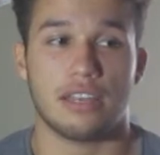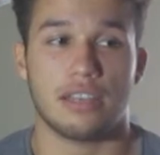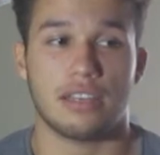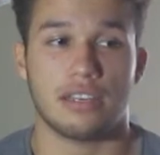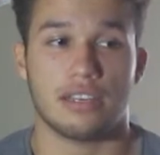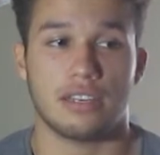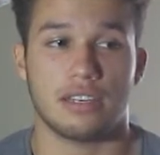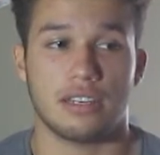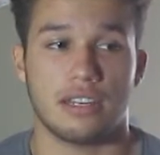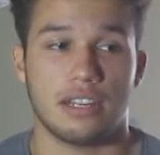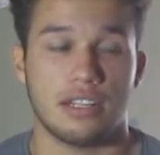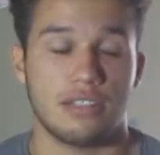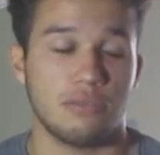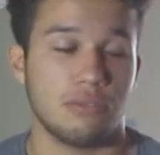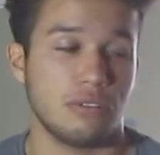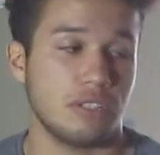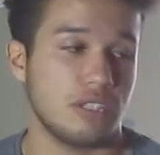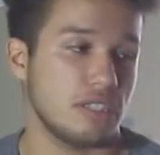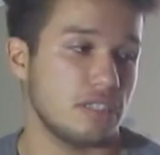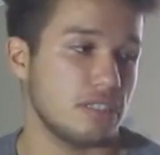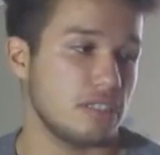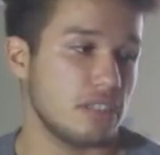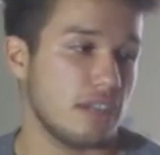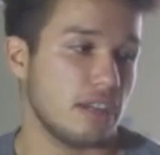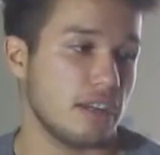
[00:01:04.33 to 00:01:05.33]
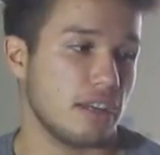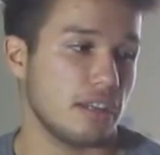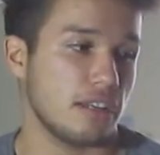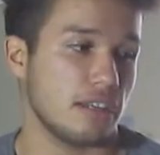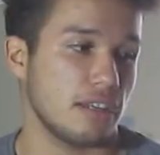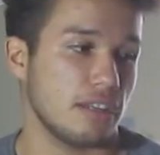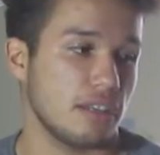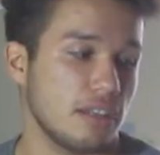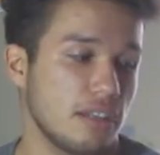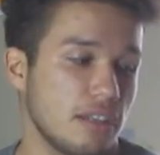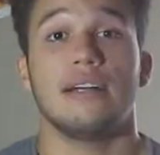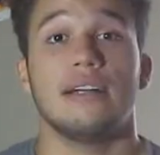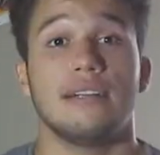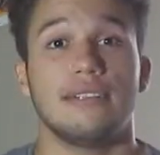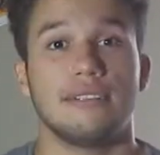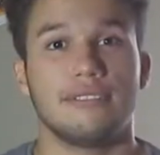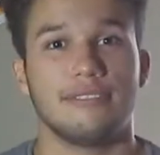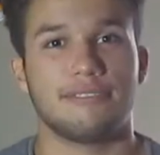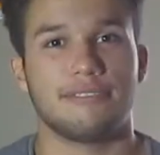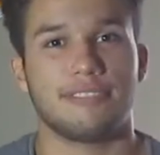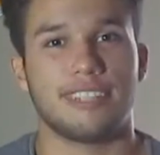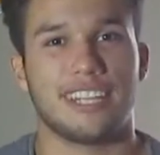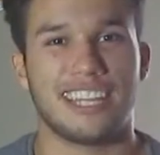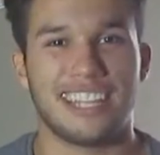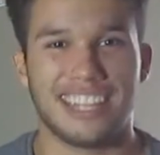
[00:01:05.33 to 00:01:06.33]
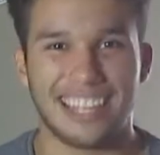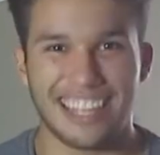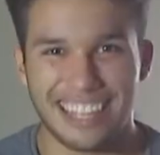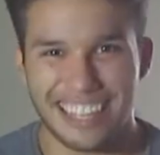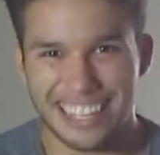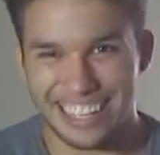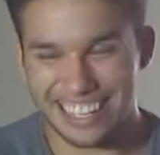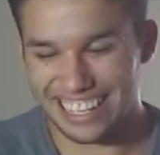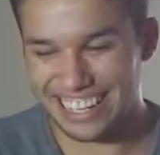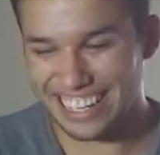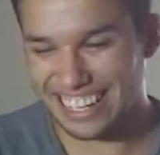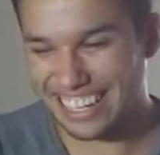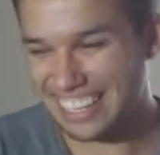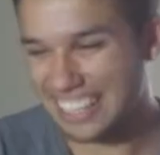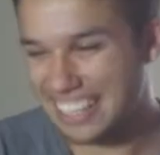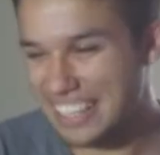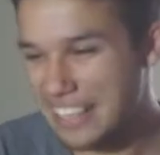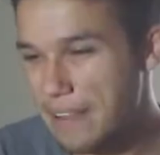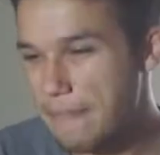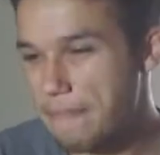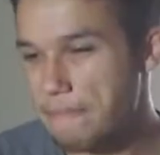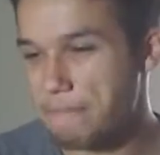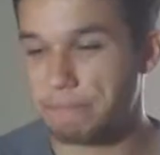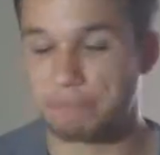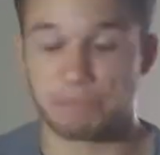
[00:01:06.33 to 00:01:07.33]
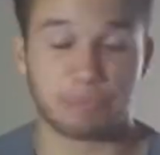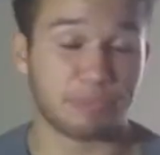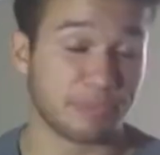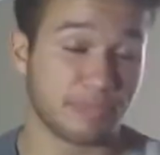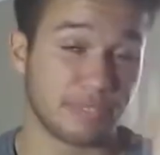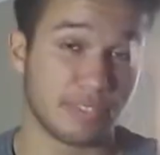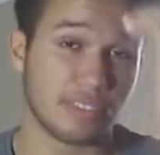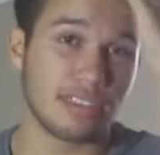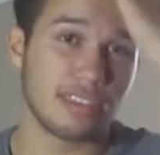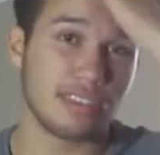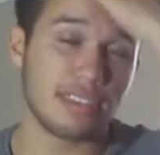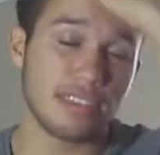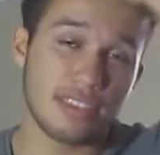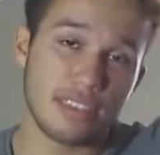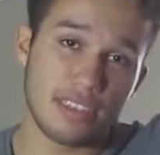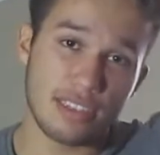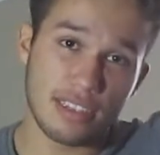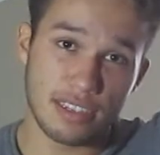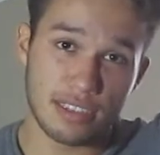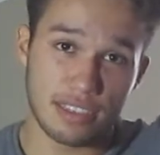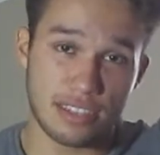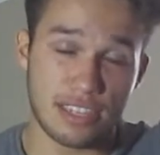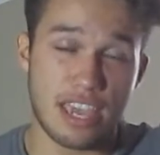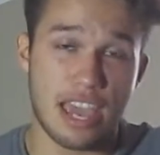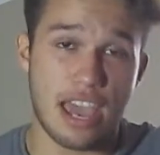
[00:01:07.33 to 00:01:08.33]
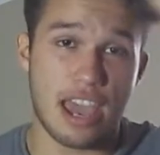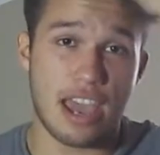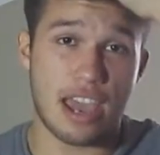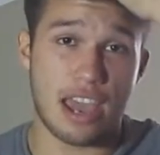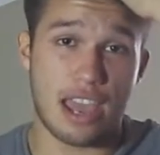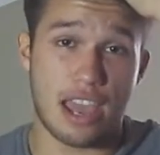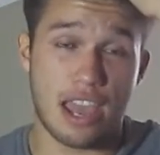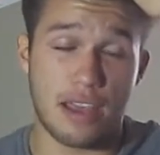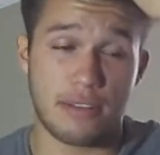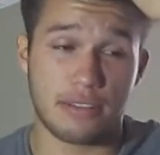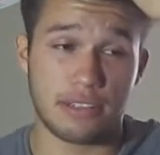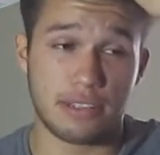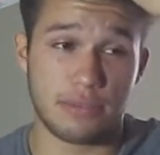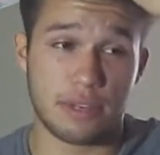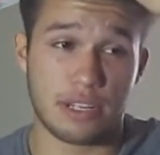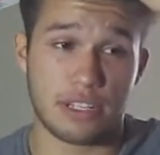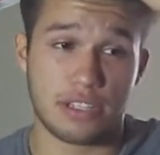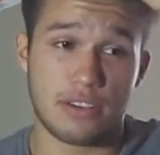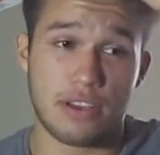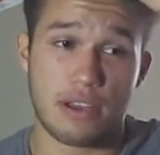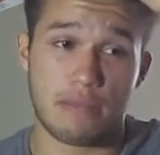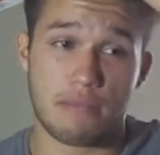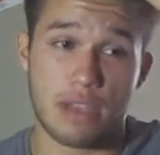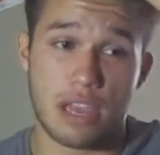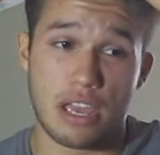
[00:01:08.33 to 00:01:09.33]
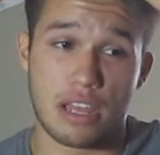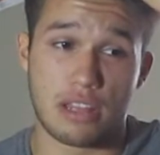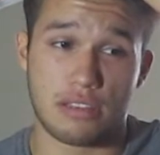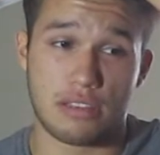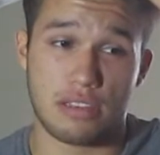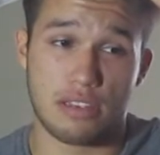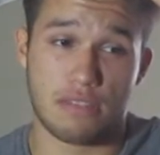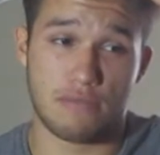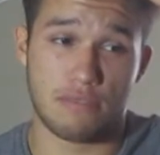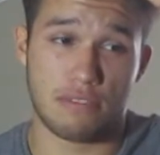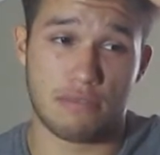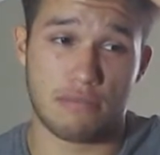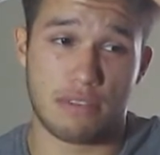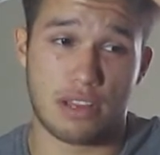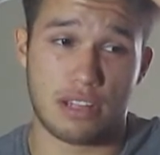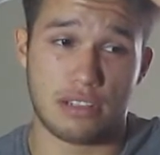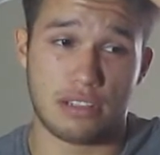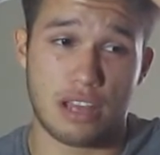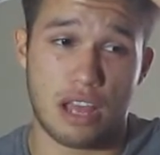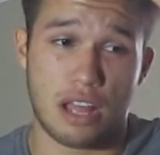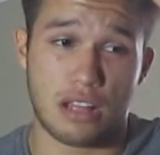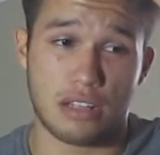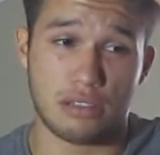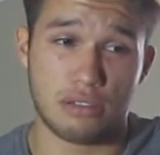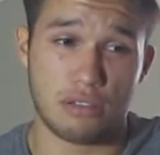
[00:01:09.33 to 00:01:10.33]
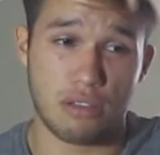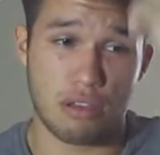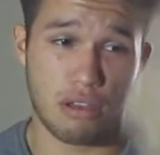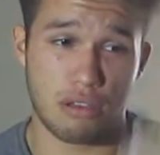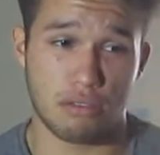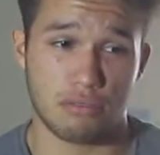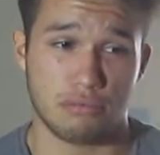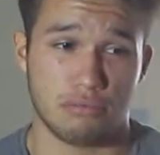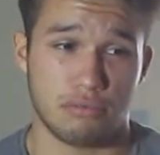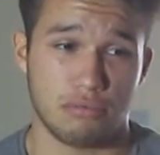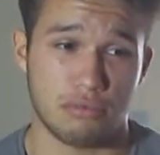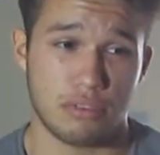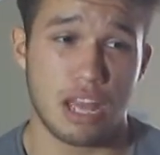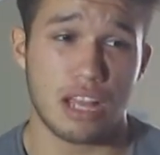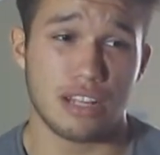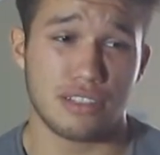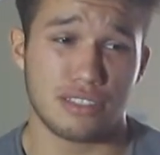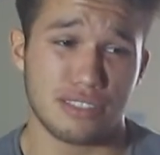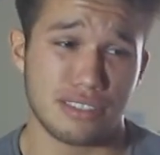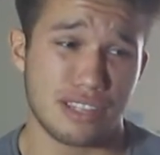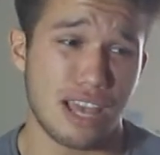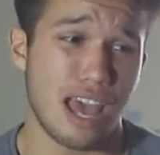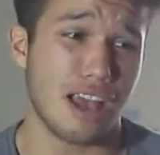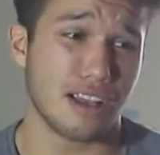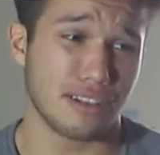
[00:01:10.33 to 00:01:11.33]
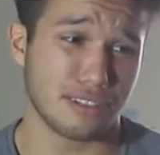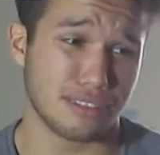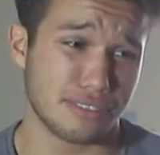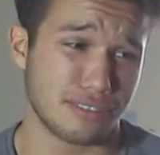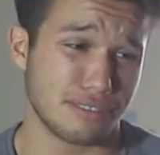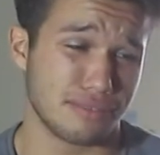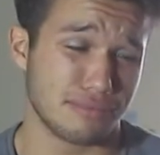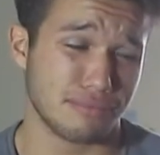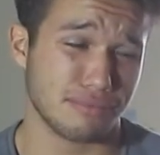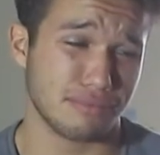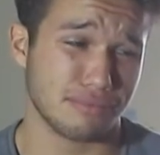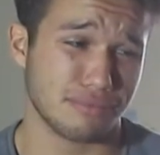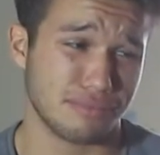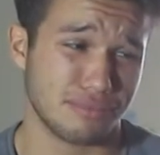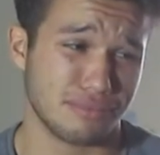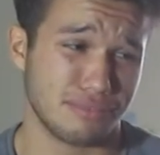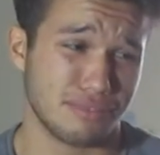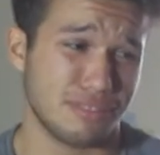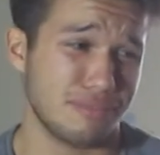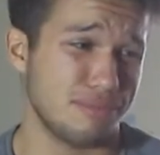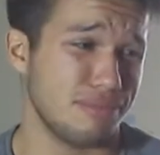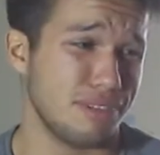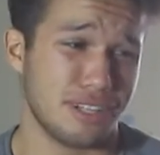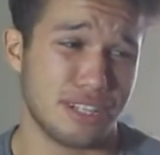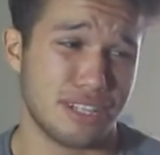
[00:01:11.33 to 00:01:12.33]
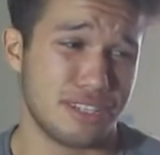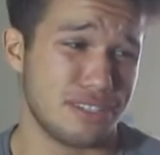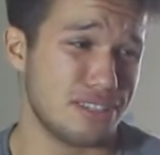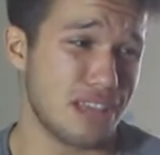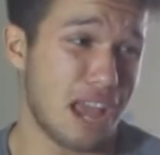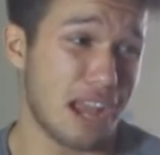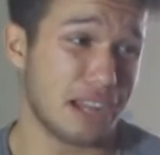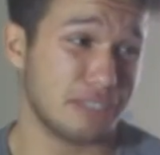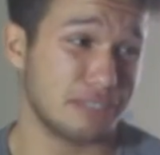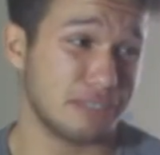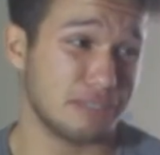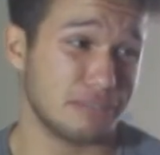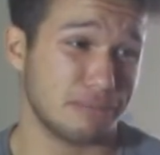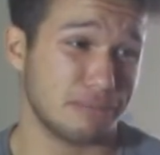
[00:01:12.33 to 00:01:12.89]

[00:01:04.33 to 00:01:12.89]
That's really sad. Yeah, I have to wait till I'm 18 for my tattoo. It really sucks.